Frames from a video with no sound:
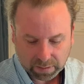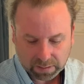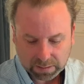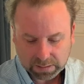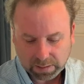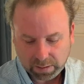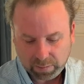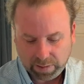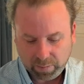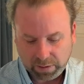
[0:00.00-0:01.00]
So
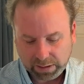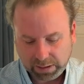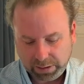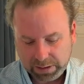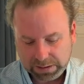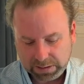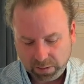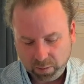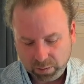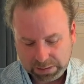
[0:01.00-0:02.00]
we want to close it
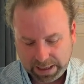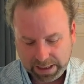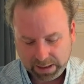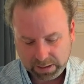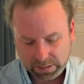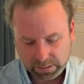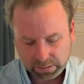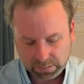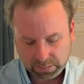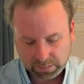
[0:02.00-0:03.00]
all
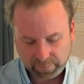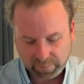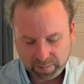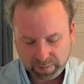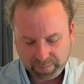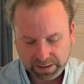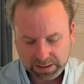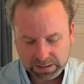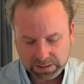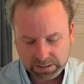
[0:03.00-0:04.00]
down, copper
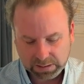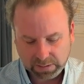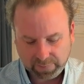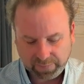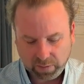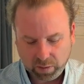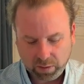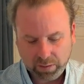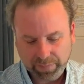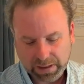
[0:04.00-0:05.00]
pins,
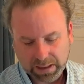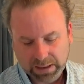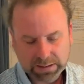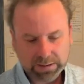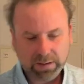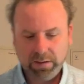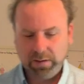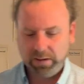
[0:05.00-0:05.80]
4. So